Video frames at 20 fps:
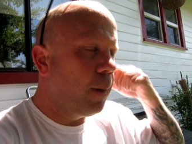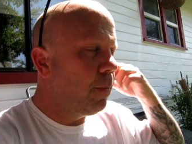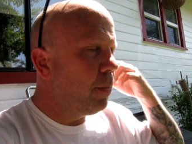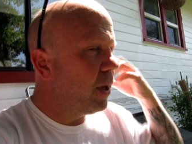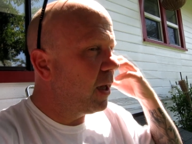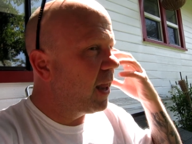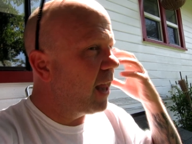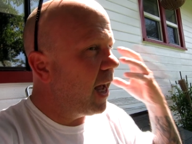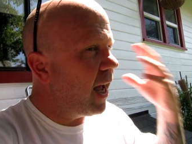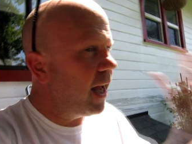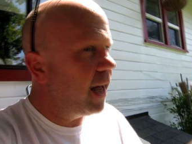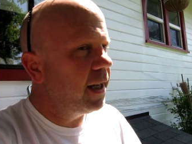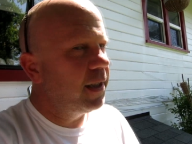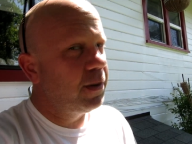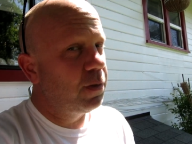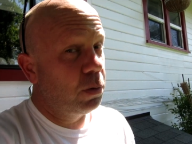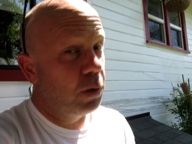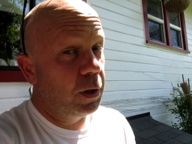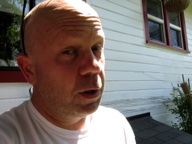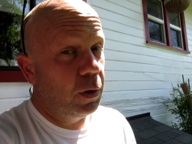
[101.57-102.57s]
But that
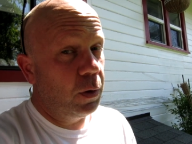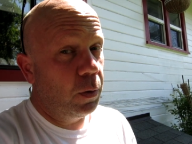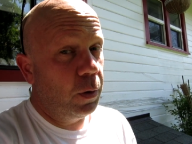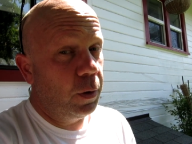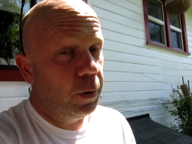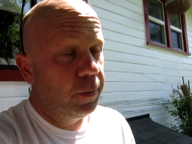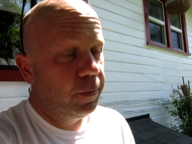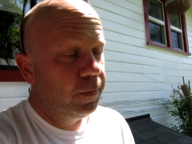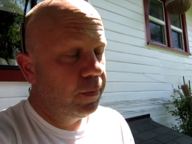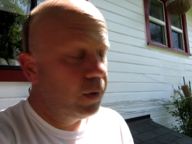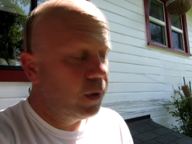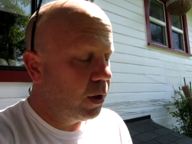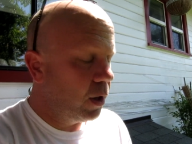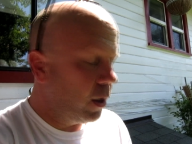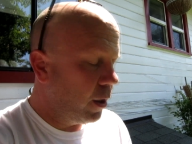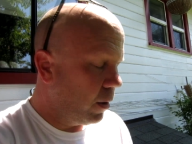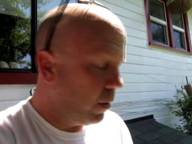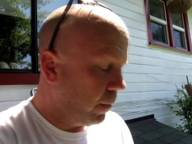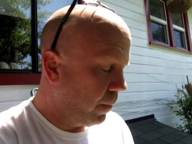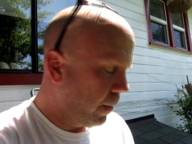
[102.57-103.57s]
is really cool.
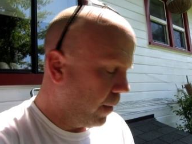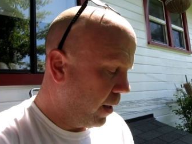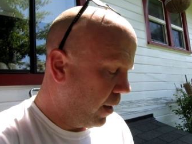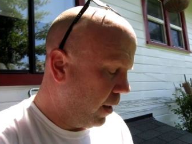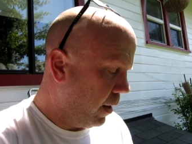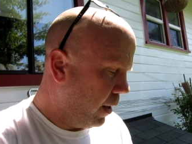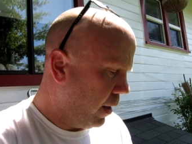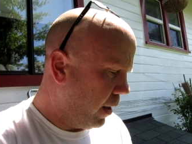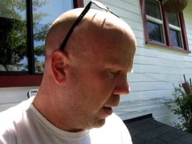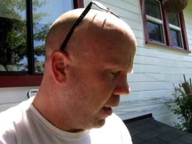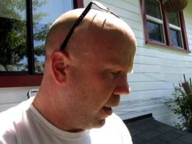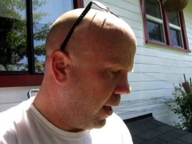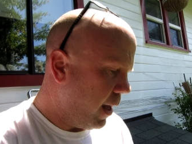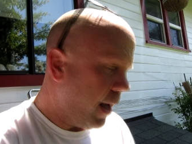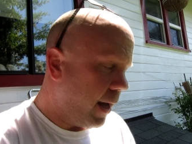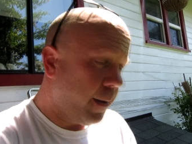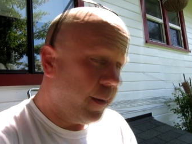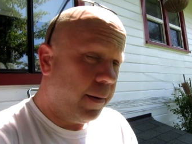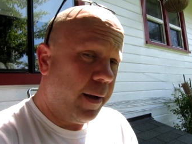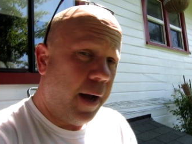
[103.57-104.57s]
So
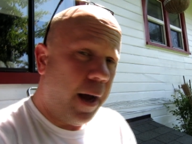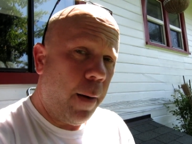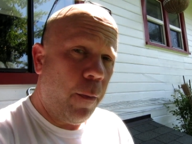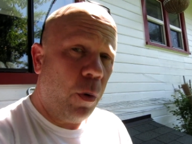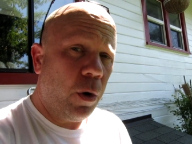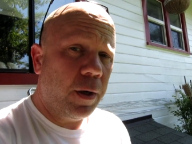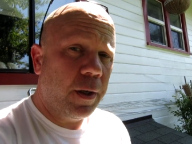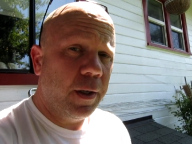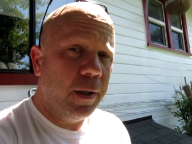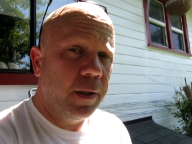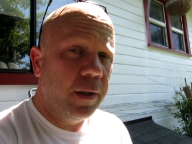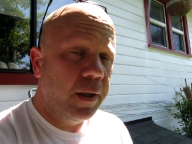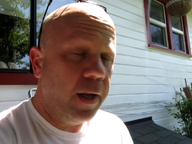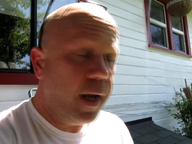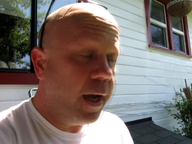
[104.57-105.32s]
yeah, I'm working.